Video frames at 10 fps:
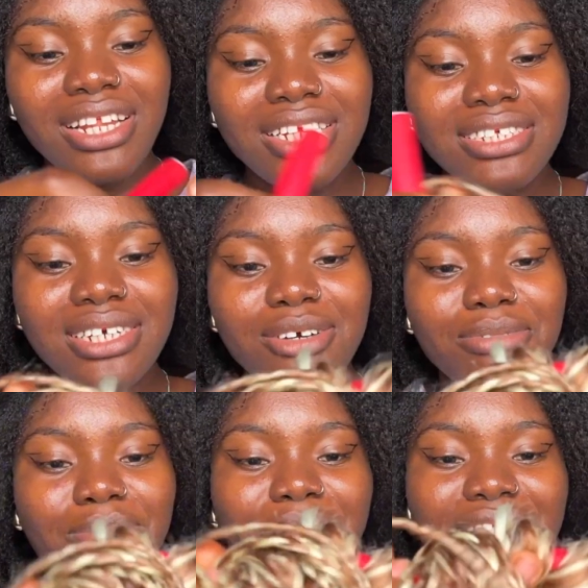Let's see how my
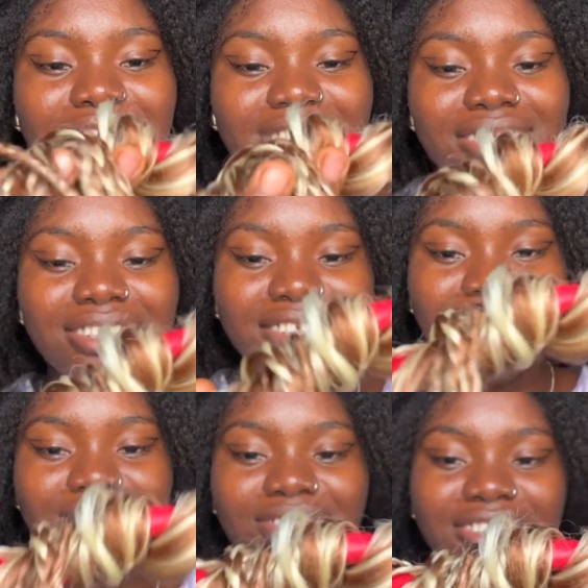maintenance
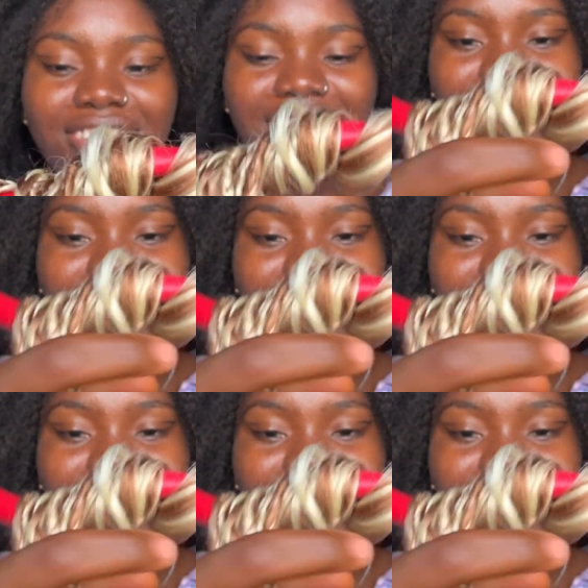skills are.